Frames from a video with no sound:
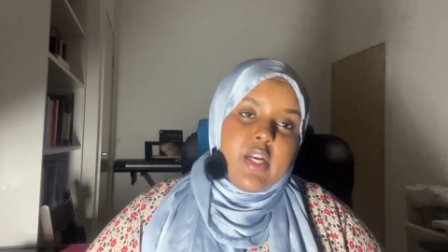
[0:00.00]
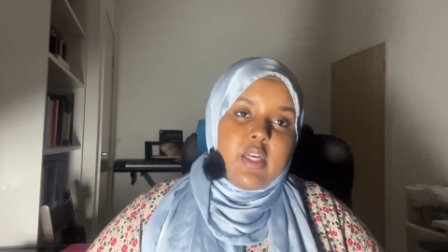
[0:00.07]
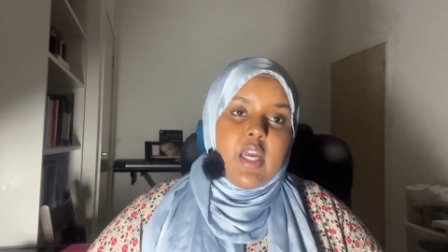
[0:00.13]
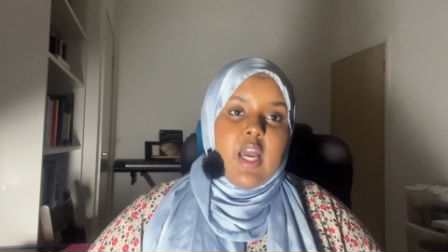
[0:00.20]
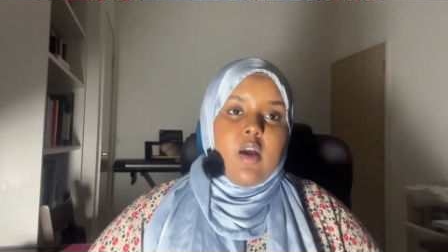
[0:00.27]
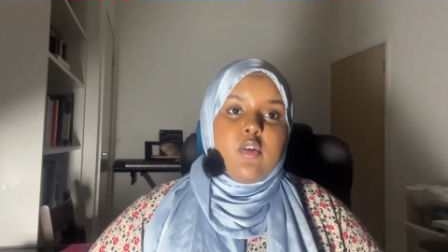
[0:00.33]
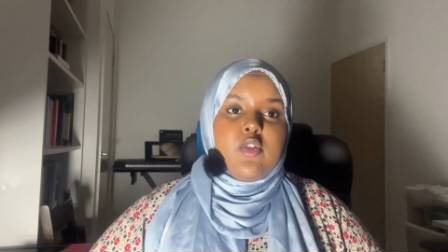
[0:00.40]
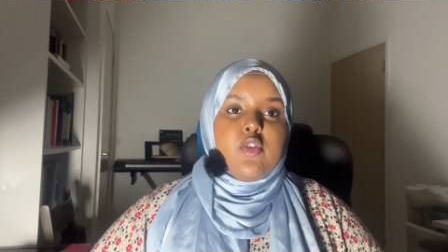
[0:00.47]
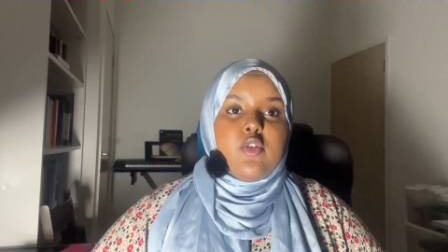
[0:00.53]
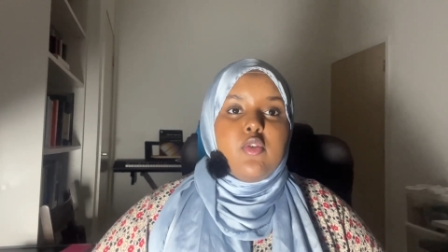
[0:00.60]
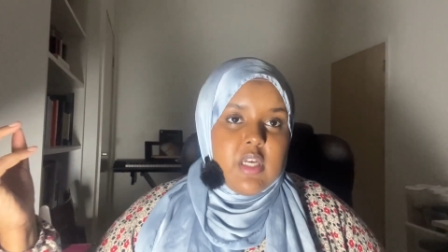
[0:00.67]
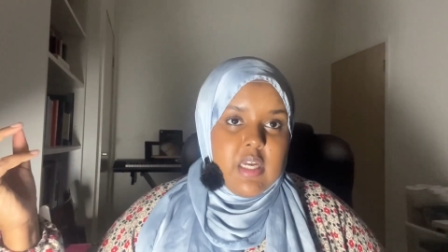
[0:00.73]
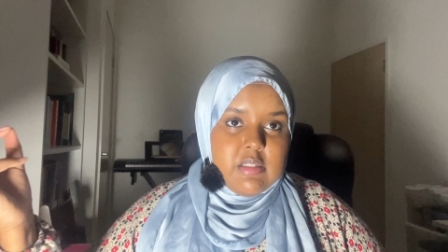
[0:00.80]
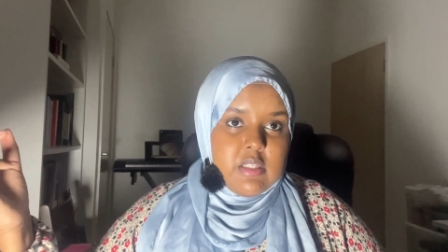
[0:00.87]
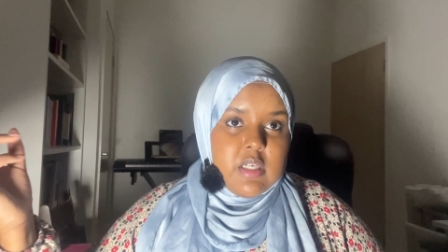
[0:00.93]
how to
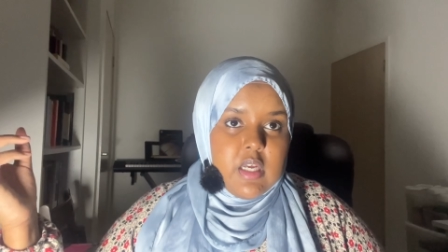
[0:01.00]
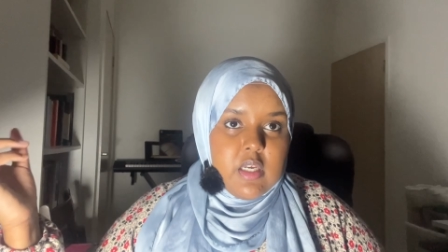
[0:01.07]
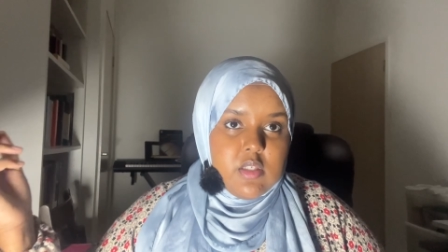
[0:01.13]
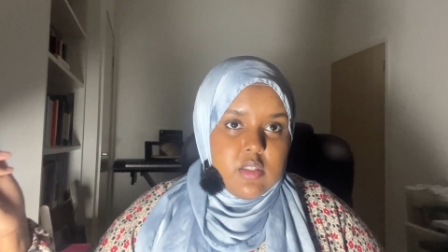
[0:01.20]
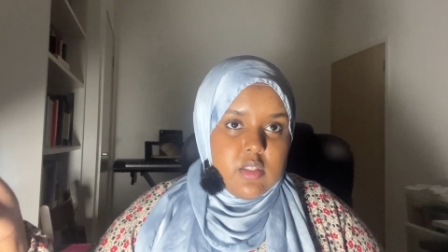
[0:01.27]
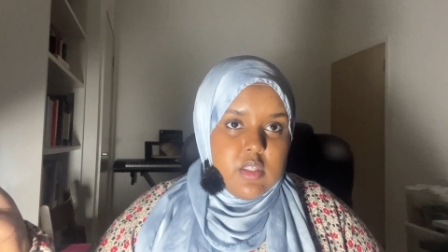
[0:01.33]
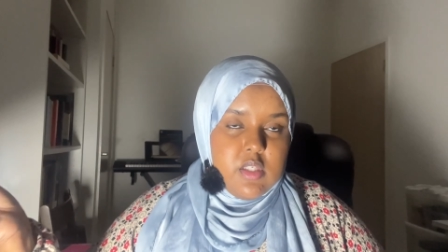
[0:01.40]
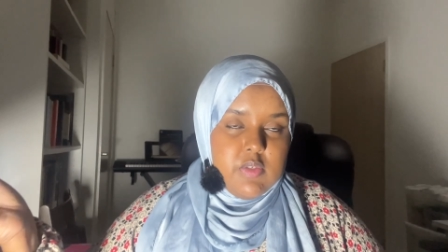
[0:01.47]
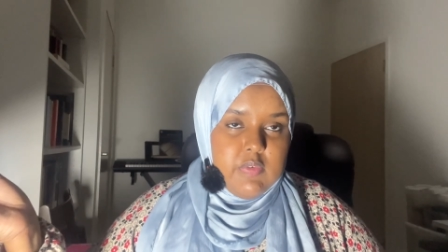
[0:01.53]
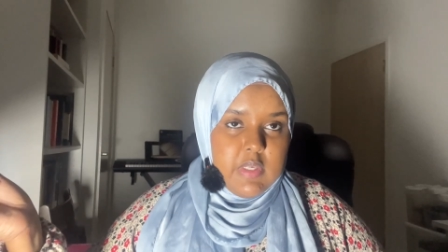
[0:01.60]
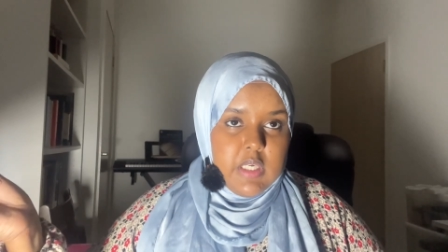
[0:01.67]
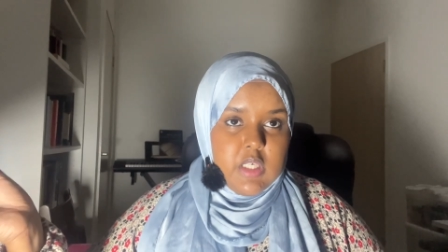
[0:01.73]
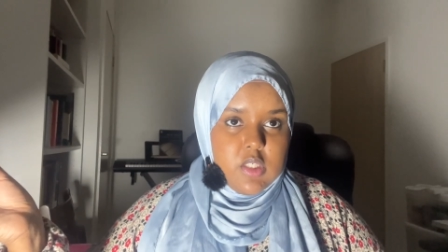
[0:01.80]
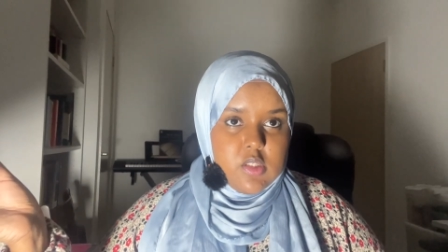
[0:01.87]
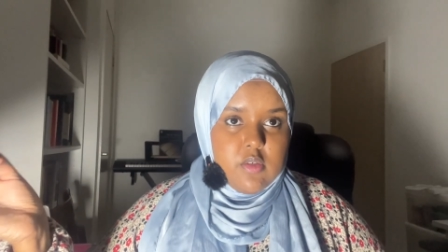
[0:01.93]
catalyze these
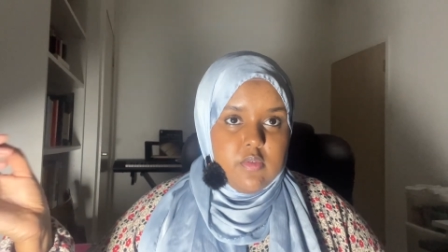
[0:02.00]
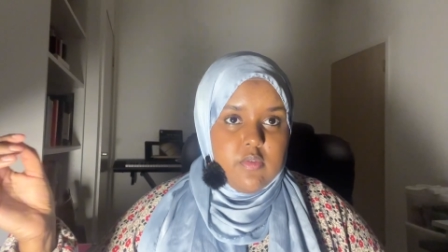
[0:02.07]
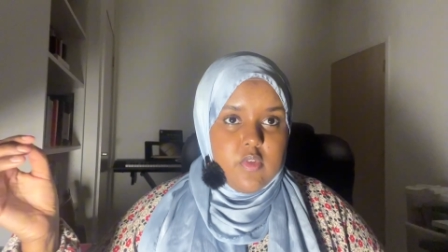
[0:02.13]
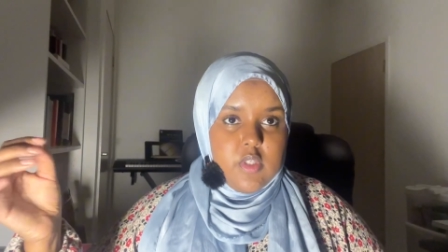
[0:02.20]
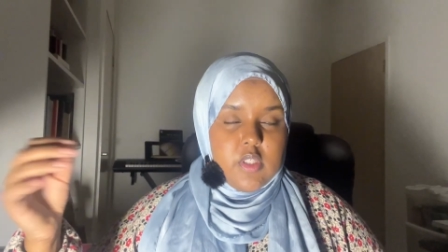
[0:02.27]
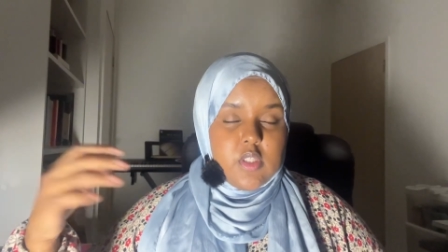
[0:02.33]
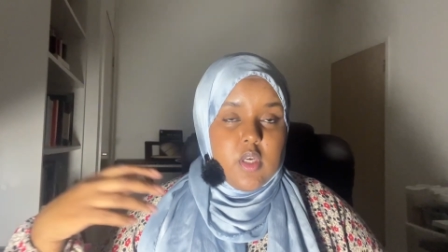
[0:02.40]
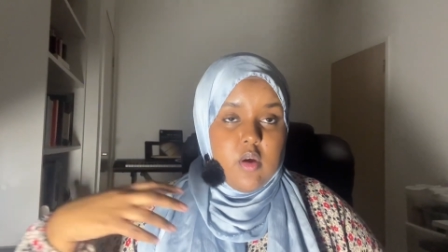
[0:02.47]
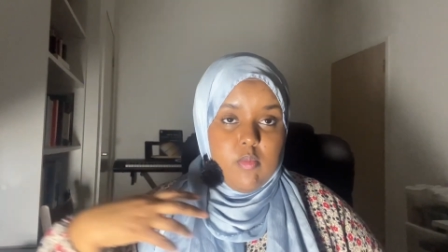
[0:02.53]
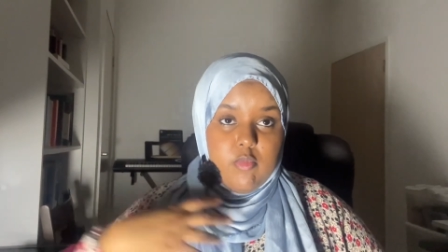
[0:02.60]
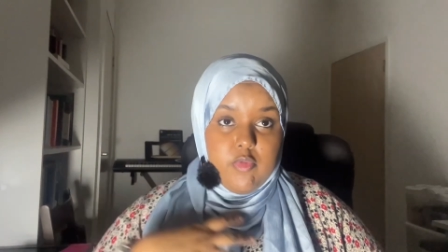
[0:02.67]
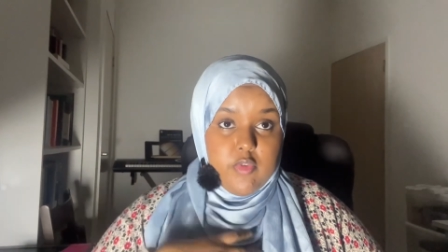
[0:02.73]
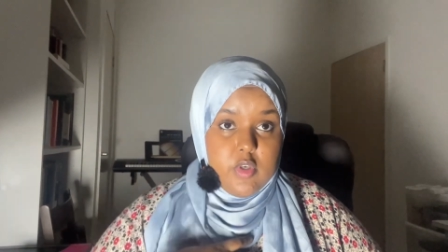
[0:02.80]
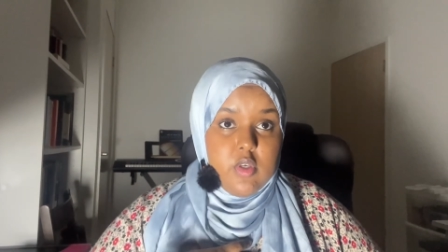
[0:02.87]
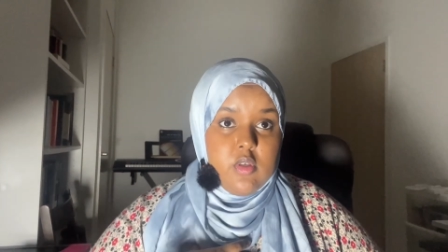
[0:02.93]
feelings of
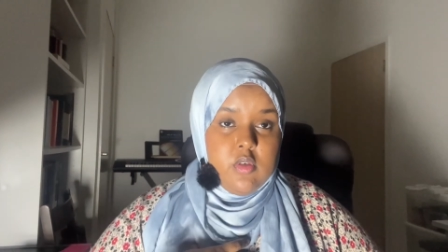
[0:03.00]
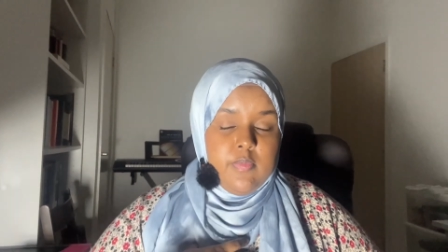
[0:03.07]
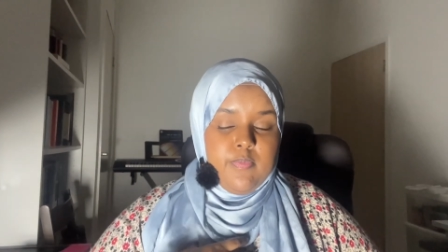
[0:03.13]
discomfort